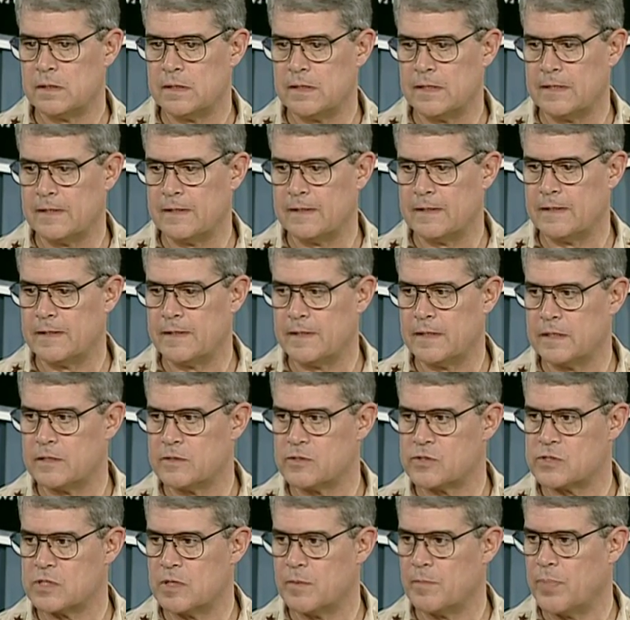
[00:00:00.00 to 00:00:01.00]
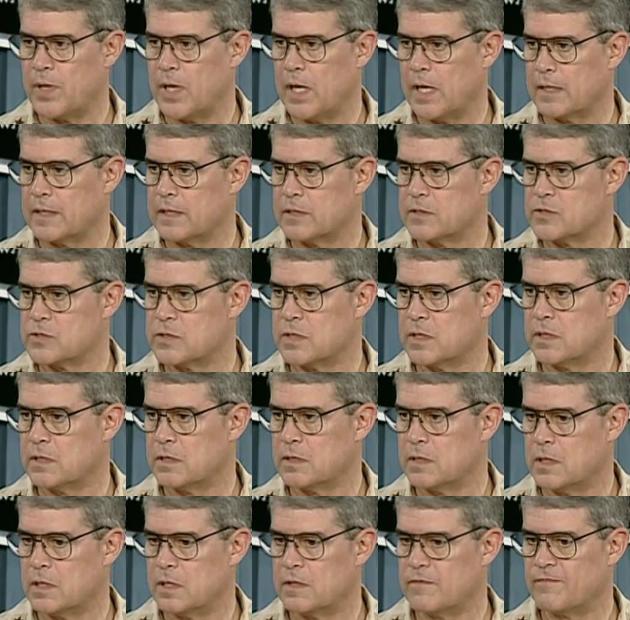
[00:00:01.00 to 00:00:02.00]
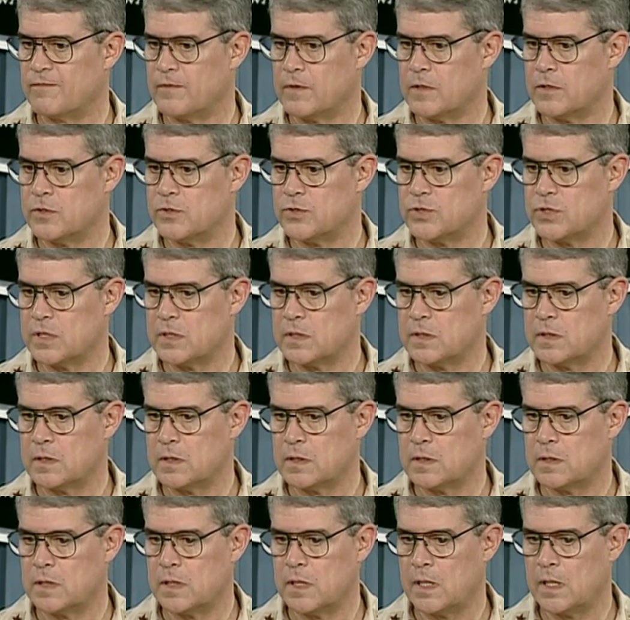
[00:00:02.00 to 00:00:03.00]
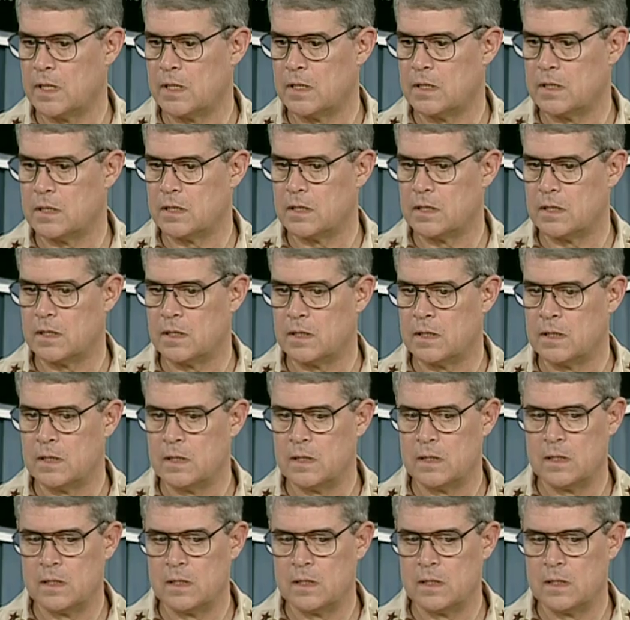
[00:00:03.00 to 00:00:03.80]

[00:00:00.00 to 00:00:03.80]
uh, in some pockets in in Fallujah, and uh,